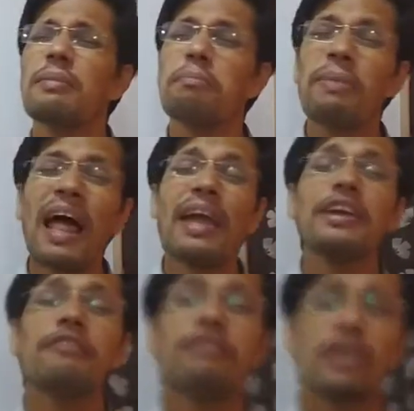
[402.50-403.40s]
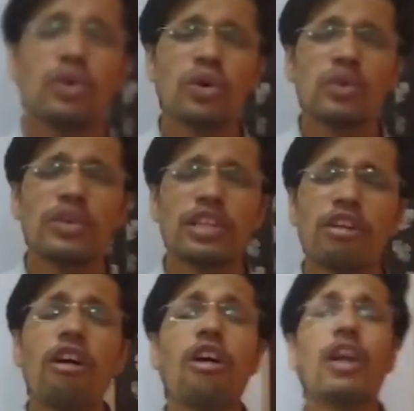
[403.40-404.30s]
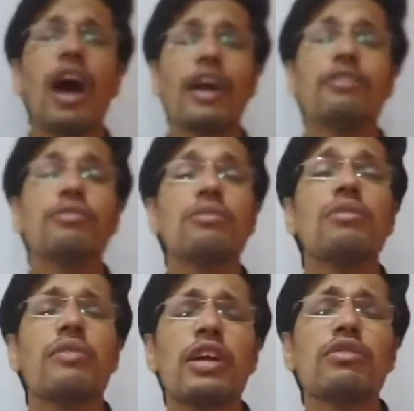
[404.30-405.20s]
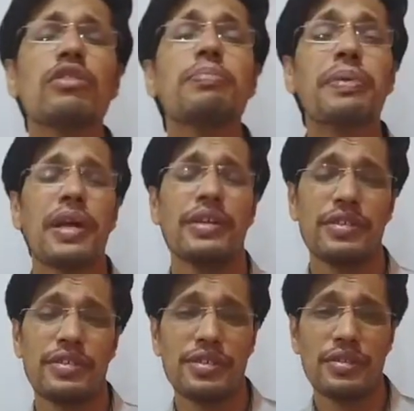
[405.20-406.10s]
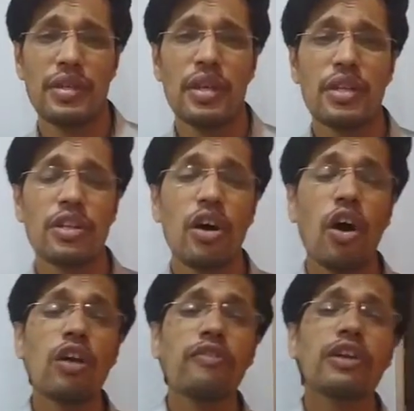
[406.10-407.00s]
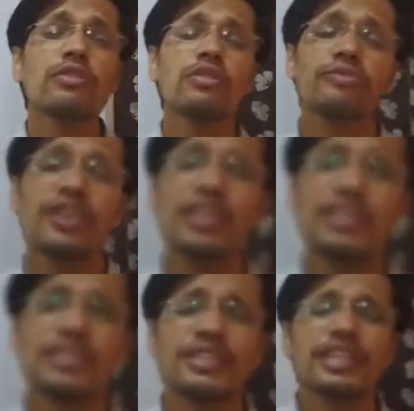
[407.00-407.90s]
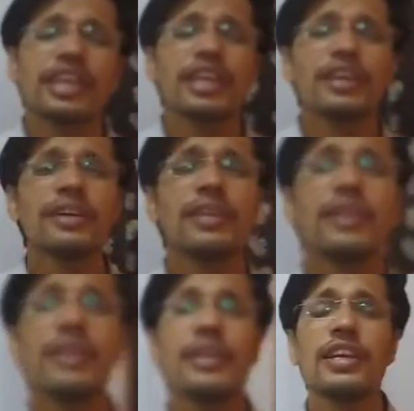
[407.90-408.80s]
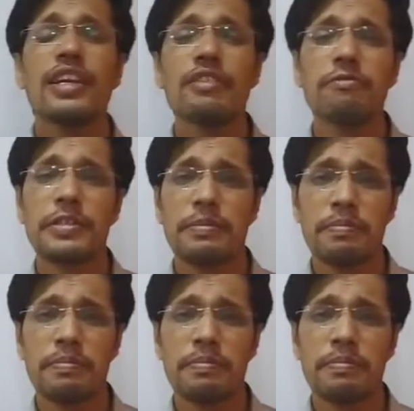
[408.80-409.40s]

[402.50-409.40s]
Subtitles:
blind fellow. They all were good friends. They all were good friends. They lived.